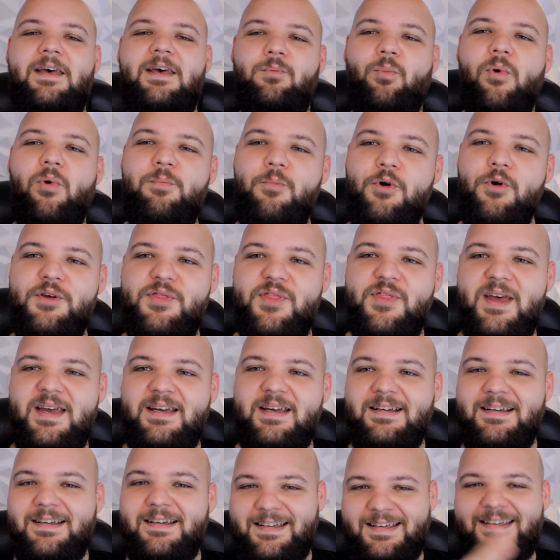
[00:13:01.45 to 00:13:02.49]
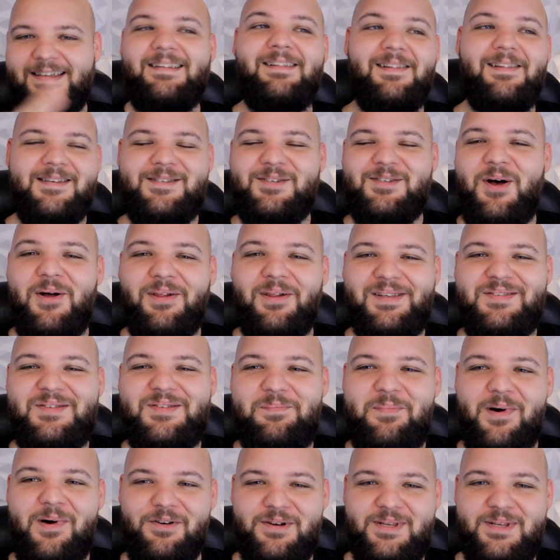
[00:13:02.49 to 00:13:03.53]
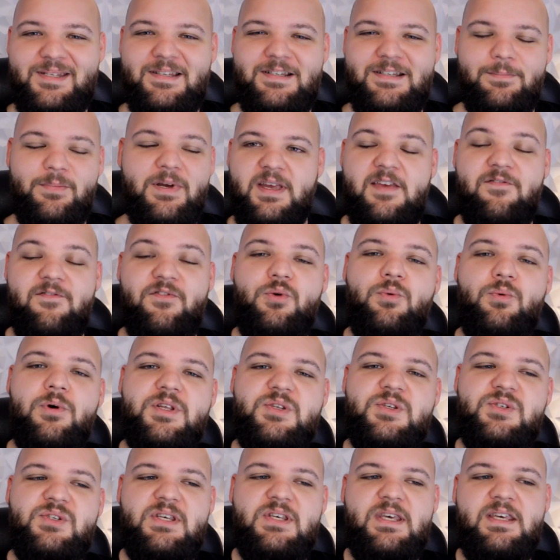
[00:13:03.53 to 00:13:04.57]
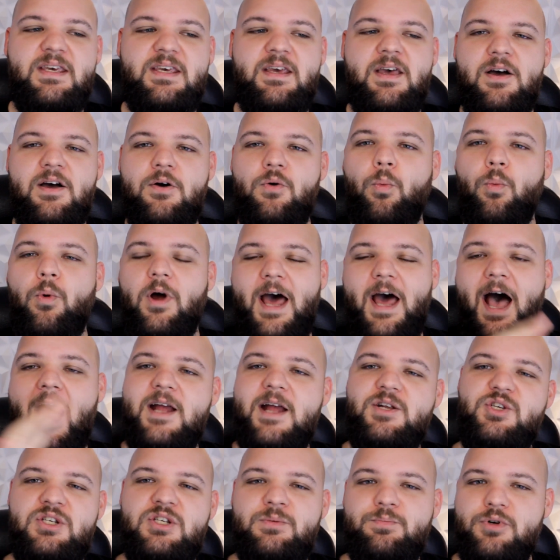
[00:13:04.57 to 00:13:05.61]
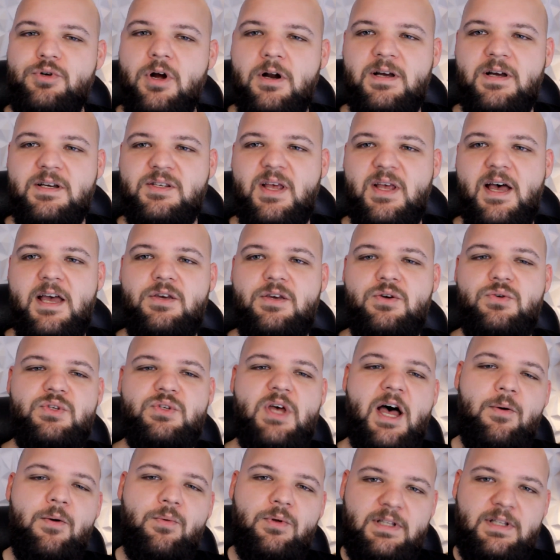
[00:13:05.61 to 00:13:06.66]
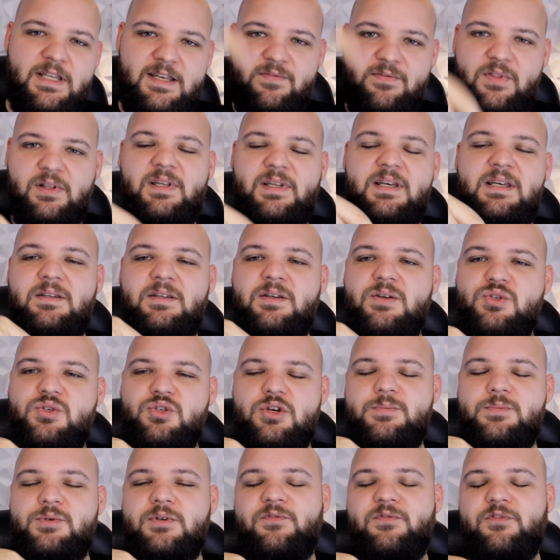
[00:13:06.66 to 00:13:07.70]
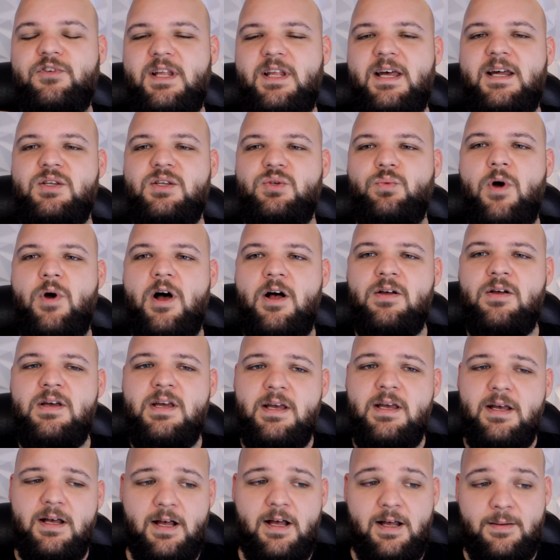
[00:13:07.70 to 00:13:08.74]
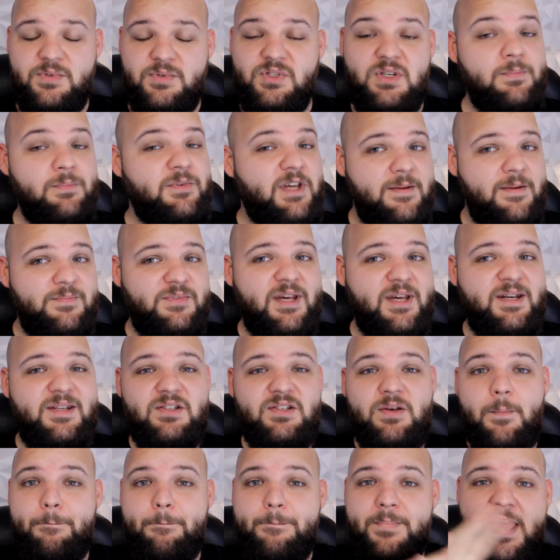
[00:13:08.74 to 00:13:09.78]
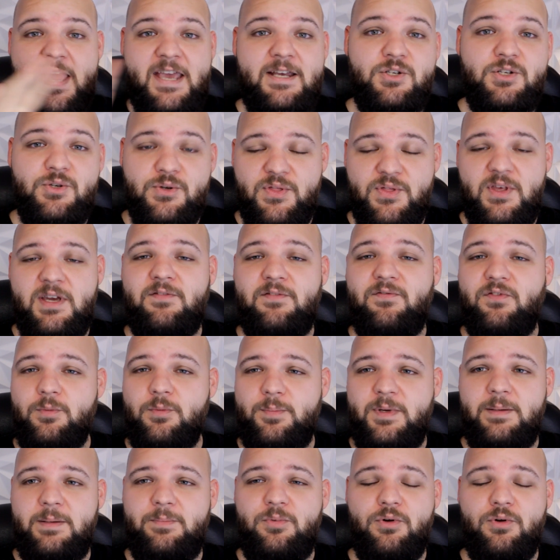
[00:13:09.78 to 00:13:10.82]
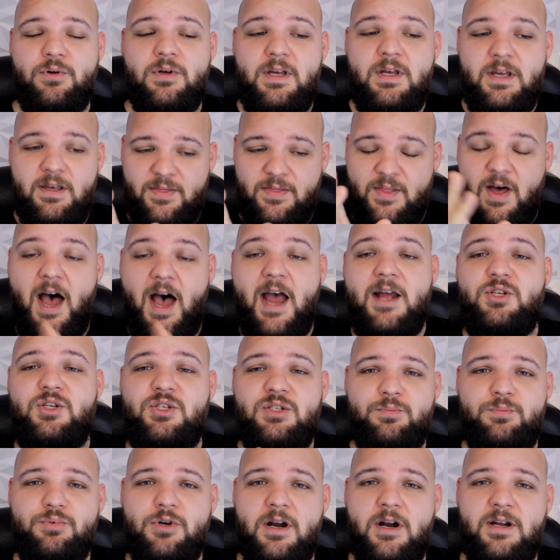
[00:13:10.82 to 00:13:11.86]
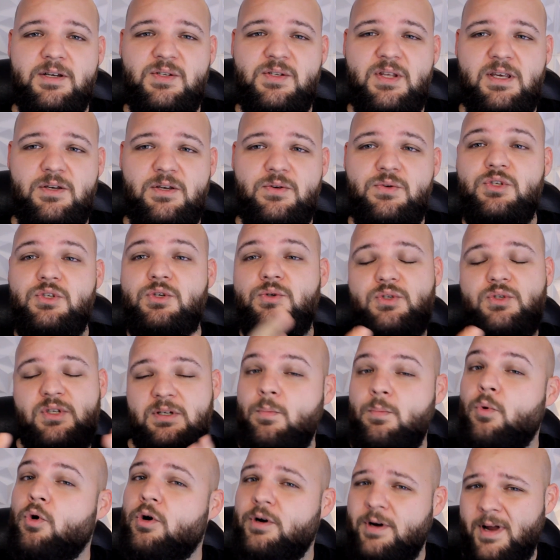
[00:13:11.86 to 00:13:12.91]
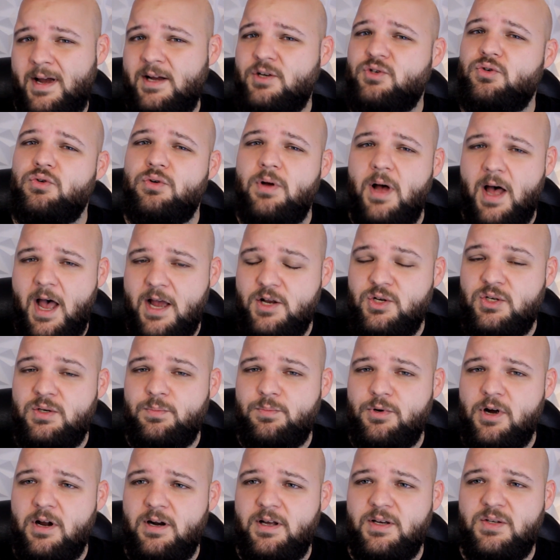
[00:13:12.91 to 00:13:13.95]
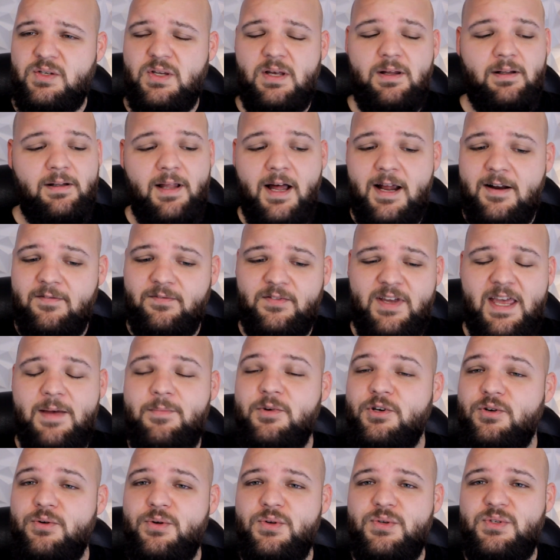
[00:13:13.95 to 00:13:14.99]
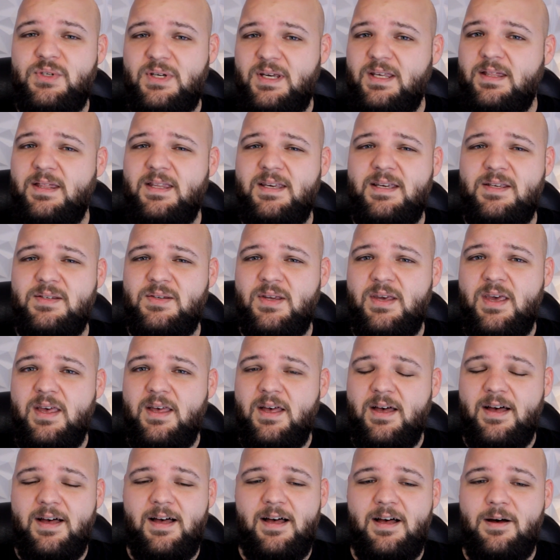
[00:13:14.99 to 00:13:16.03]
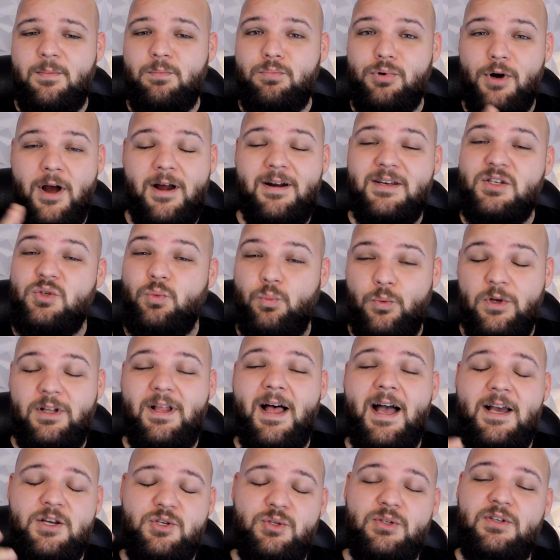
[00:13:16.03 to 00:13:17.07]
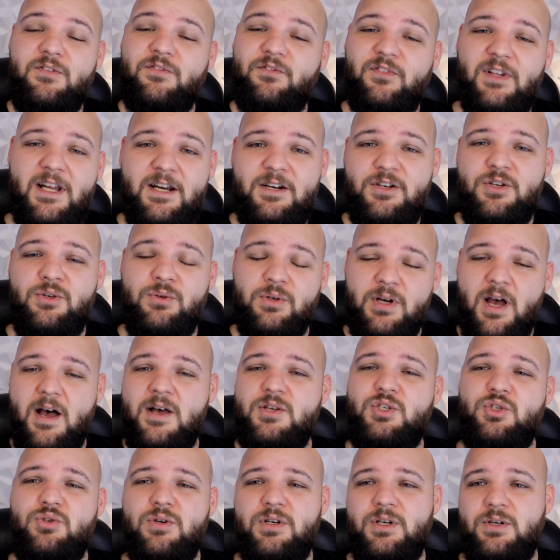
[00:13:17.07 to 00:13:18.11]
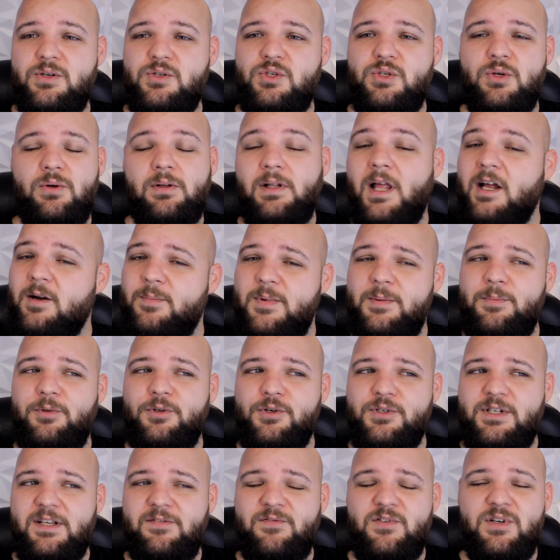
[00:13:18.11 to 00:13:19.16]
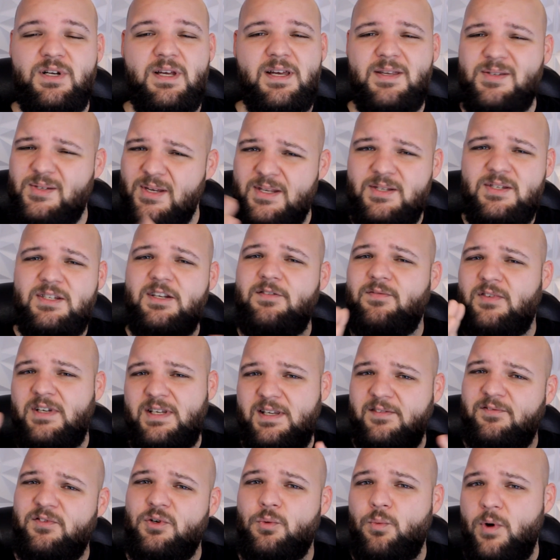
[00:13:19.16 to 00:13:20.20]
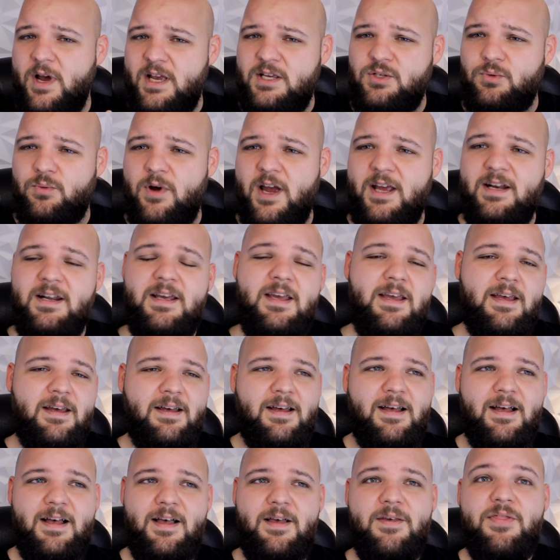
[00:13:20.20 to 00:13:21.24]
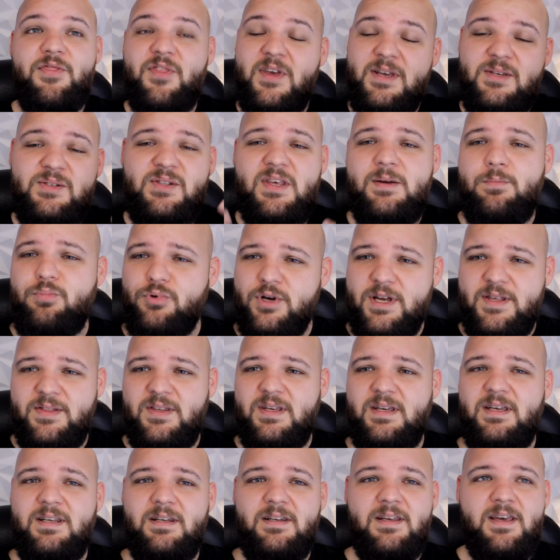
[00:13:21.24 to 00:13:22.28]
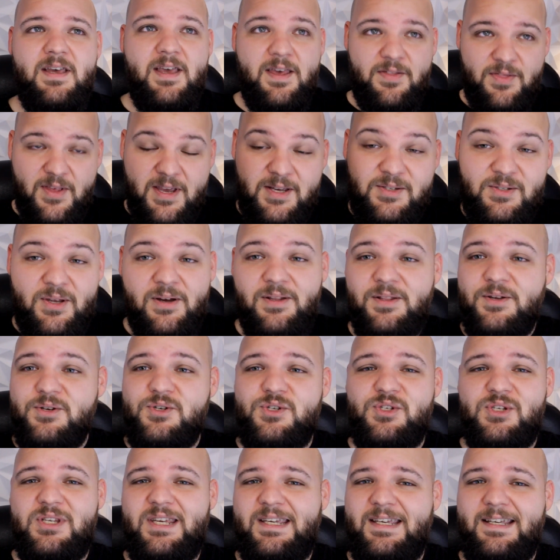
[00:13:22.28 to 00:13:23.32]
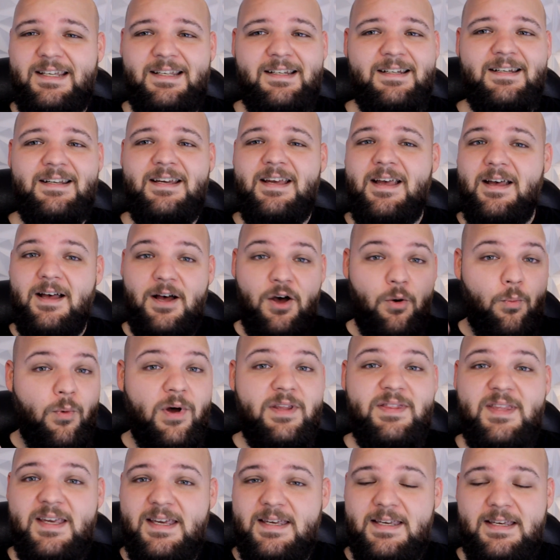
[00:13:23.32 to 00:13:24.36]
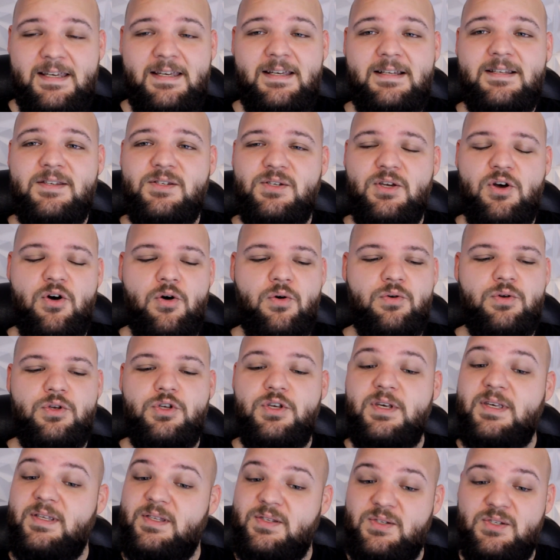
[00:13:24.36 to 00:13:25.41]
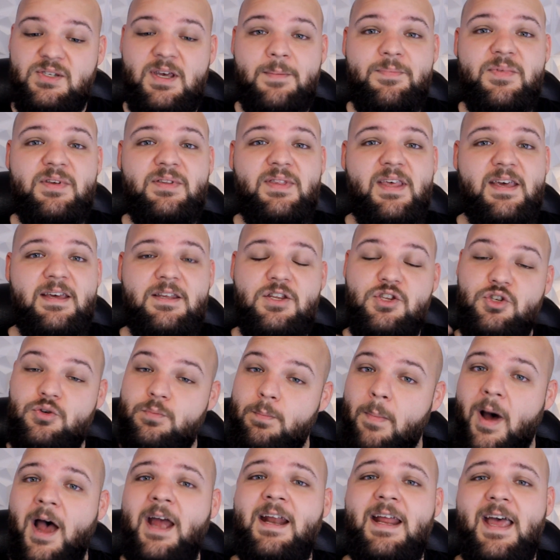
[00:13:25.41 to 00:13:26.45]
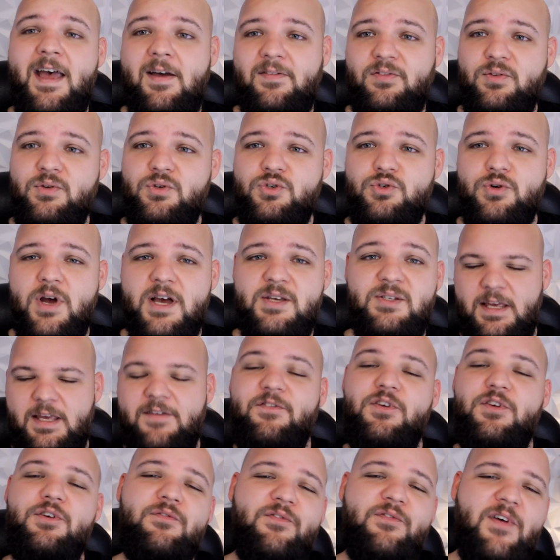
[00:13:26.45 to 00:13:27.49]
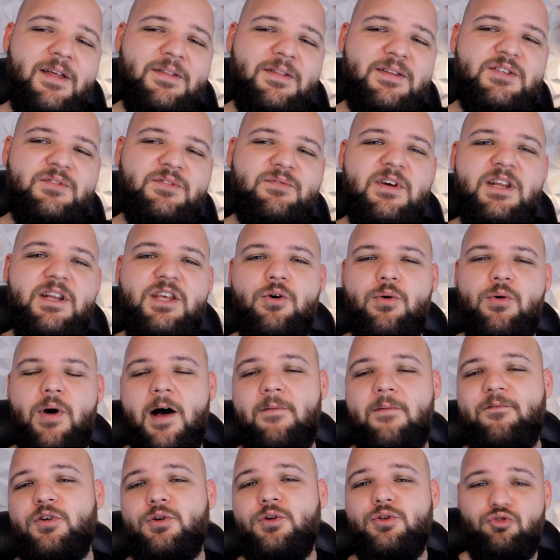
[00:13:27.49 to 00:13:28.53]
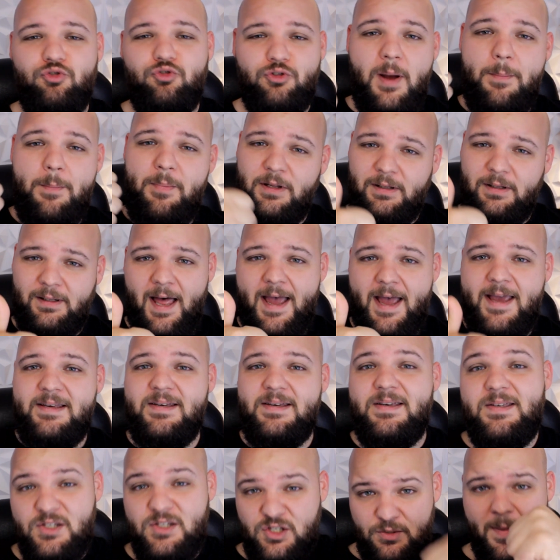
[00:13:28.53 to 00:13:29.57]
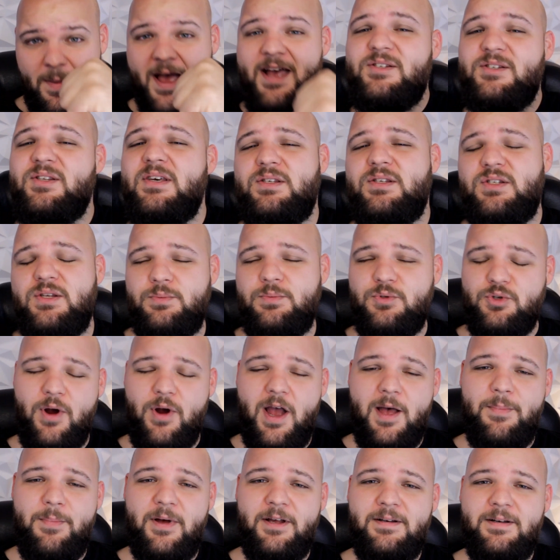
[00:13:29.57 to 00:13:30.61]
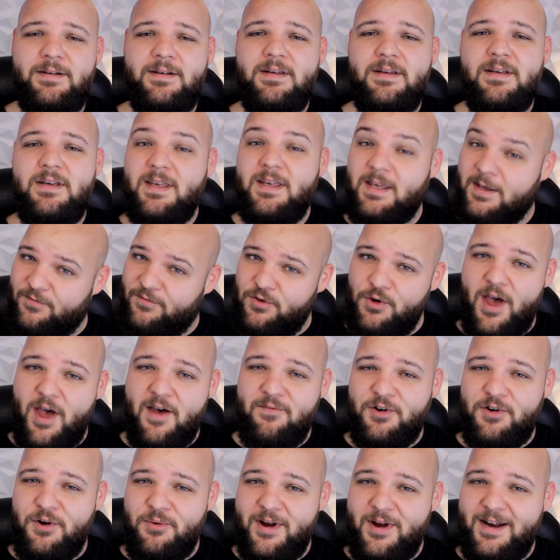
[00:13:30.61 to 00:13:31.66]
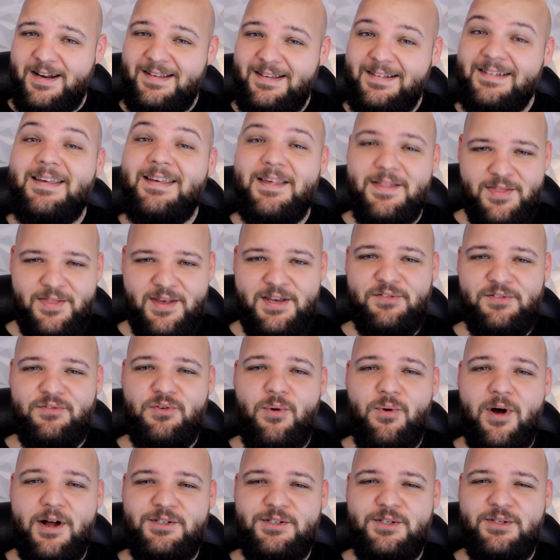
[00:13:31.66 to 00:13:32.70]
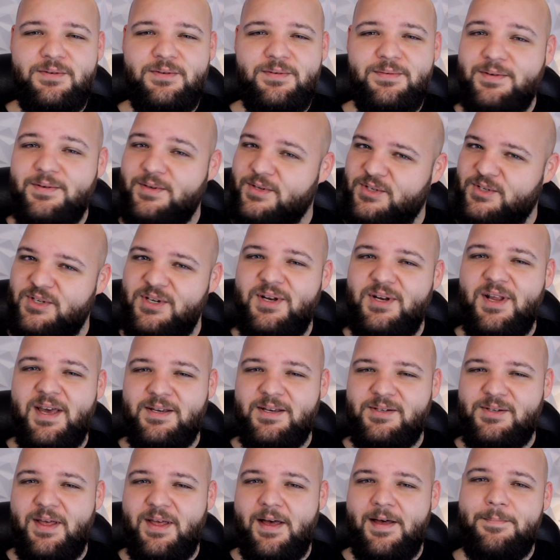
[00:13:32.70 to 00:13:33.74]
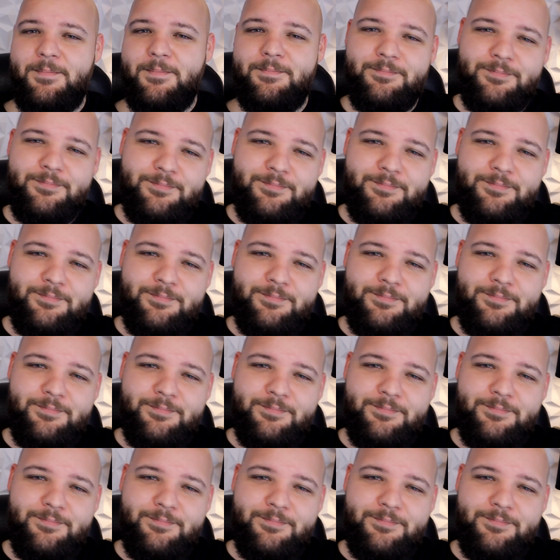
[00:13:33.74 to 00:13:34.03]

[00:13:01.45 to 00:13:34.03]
And one more thing, let's call this a bonus tip. If you want to see what hygiene products I use, I will leave the link in the description for that as well. Sometimes that is a major thing for people, the hygiene products they use, using more natural hygiene products. A lot of chemicals in these products will actually flare you and cause triggers. So a lot of people are sensitive in different ways, right? Things they breathe in, things on their skin, what they eat. So it's something that you might have to address. If you found this video helpful, drop a like, smash that subscribe button if you haven't already. Thanks for watching. See you next time.